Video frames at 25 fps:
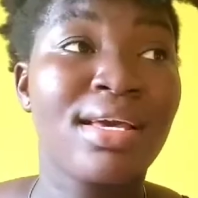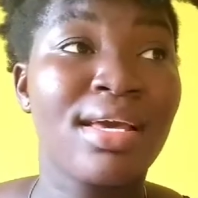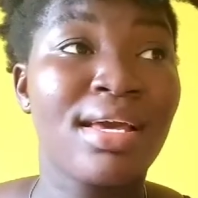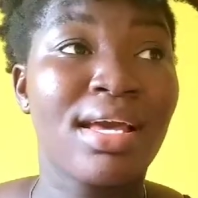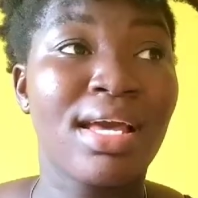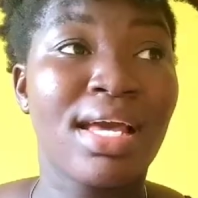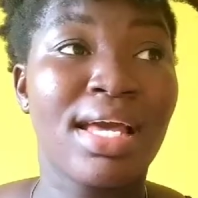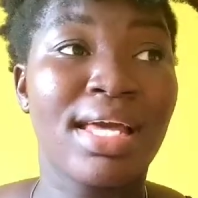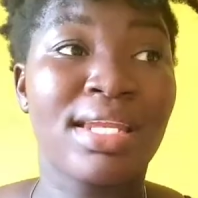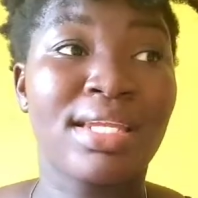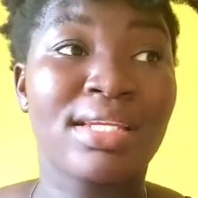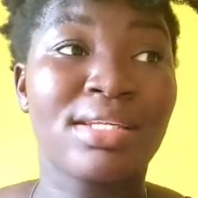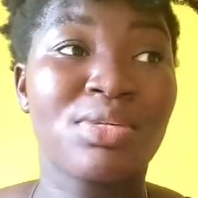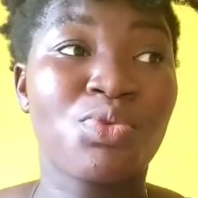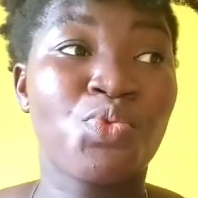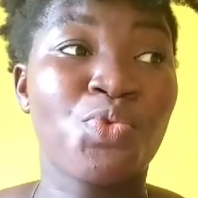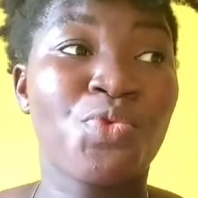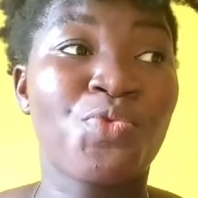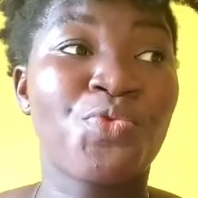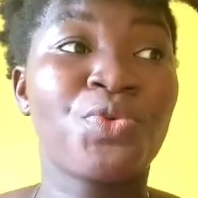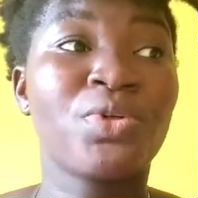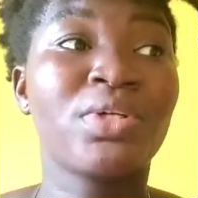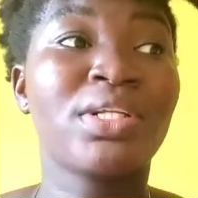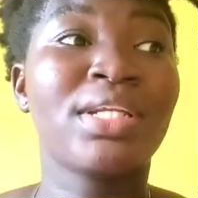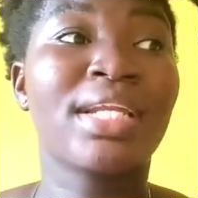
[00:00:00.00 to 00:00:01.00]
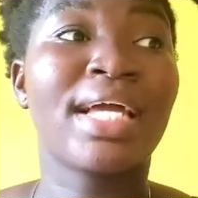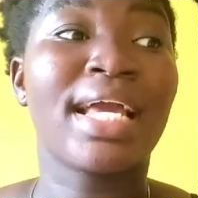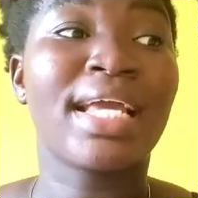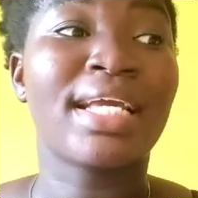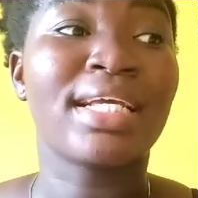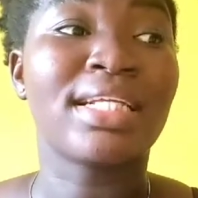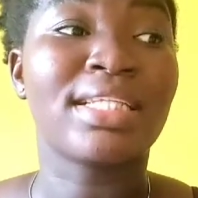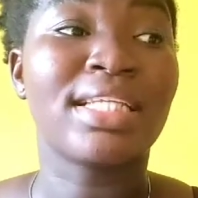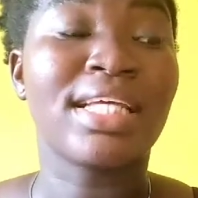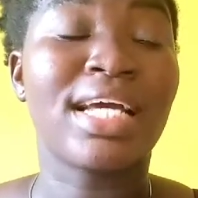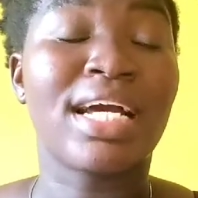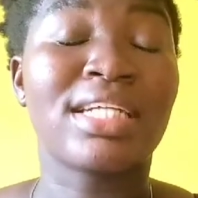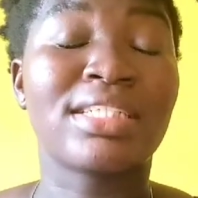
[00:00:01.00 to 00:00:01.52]
and we feel like
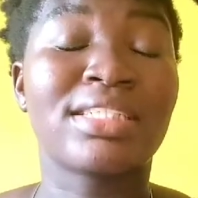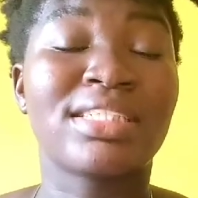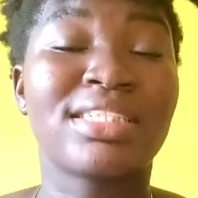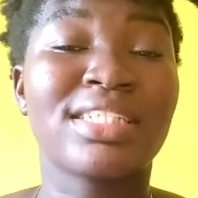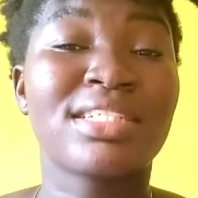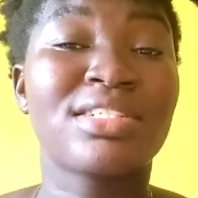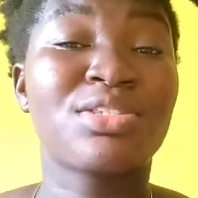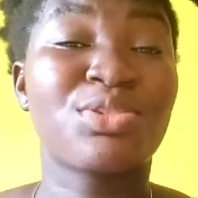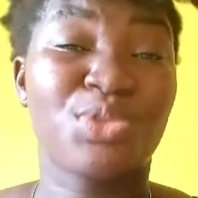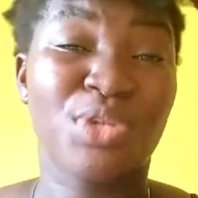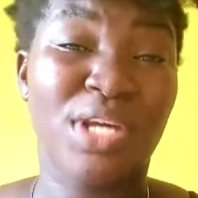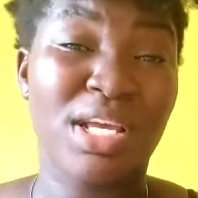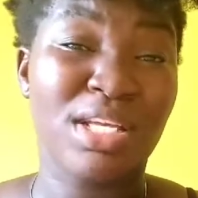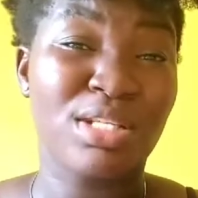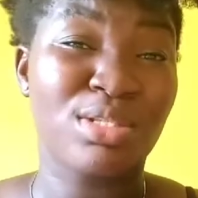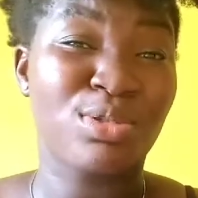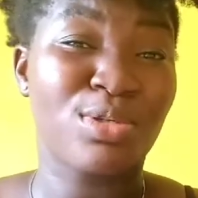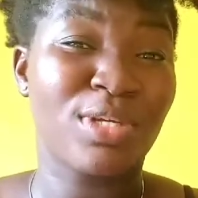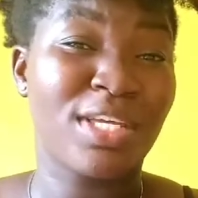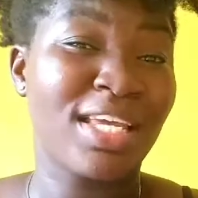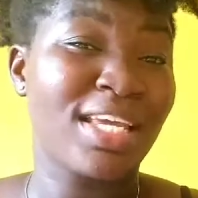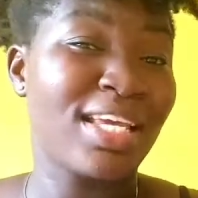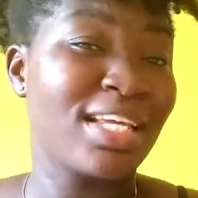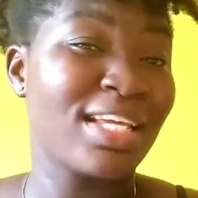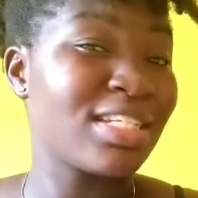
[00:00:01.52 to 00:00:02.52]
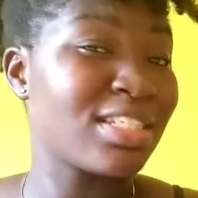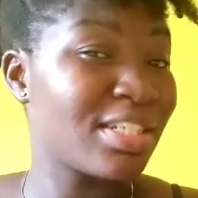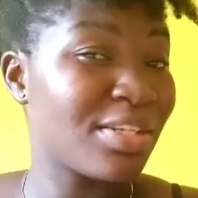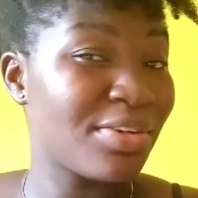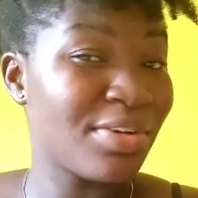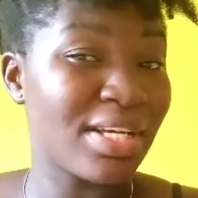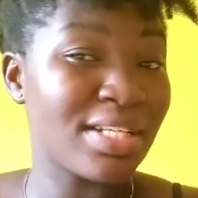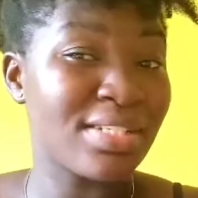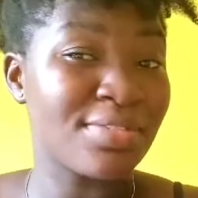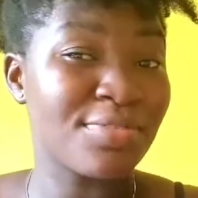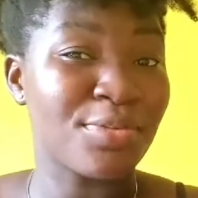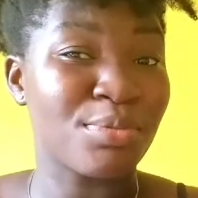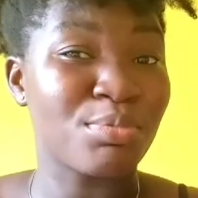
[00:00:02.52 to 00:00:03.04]
they are just trying to hinder
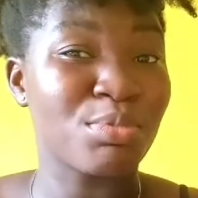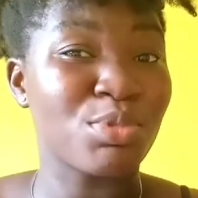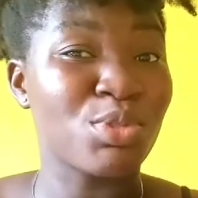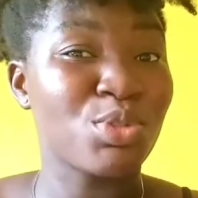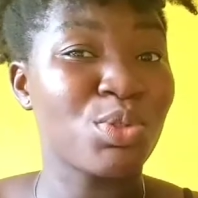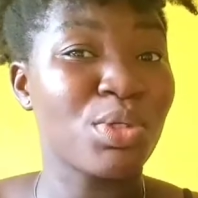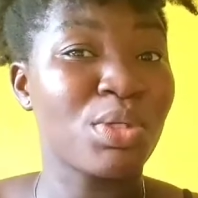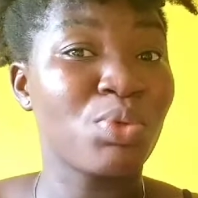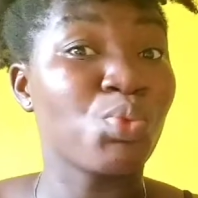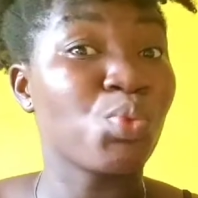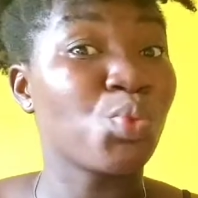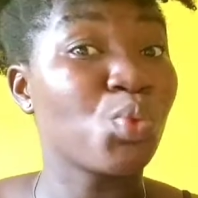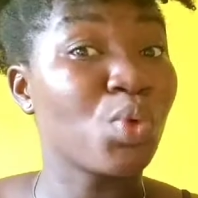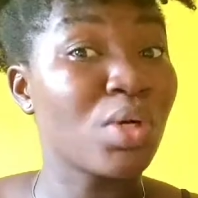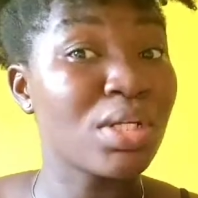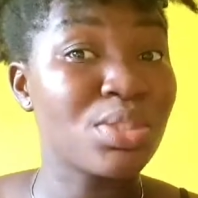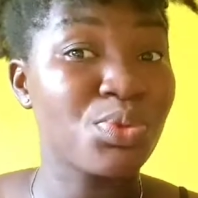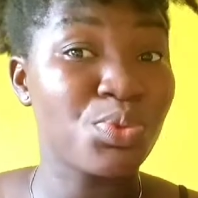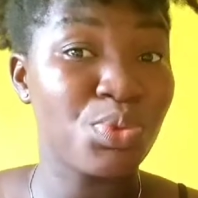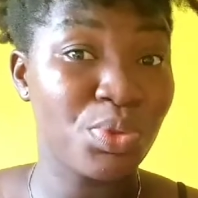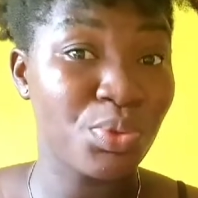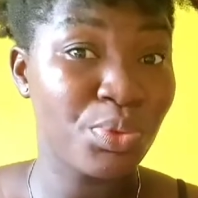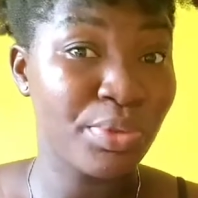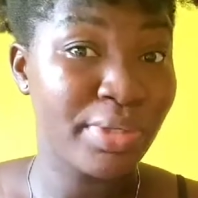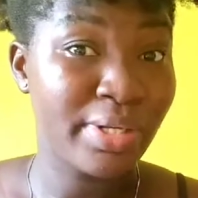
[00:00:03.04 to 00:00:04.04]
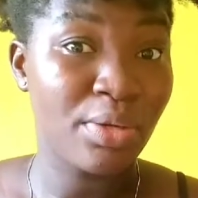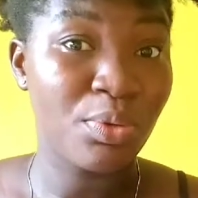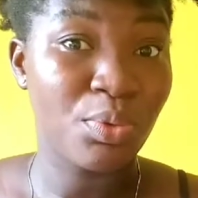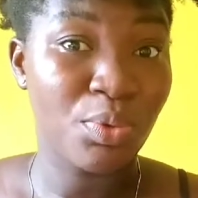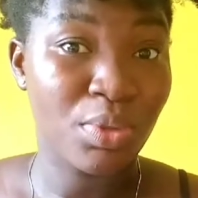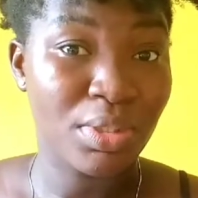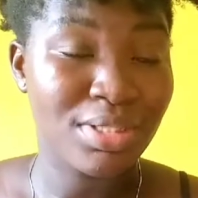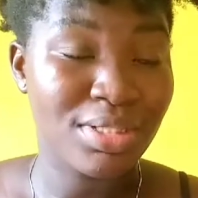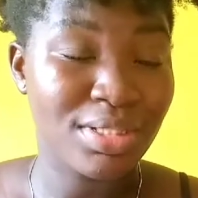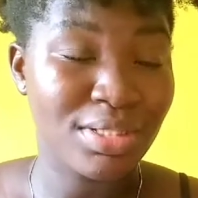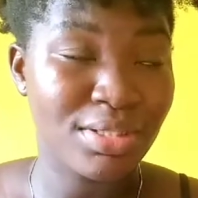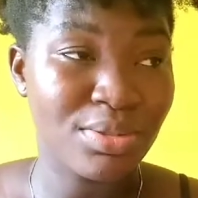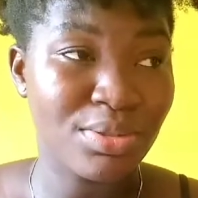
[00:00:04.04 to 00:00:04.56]
us from doing what we really want
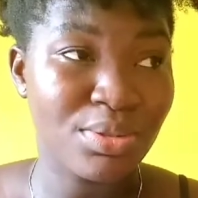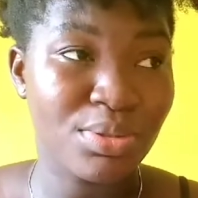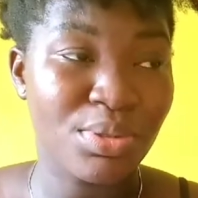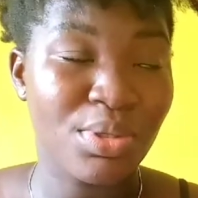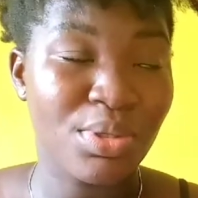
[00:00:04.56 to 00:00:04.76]
to do.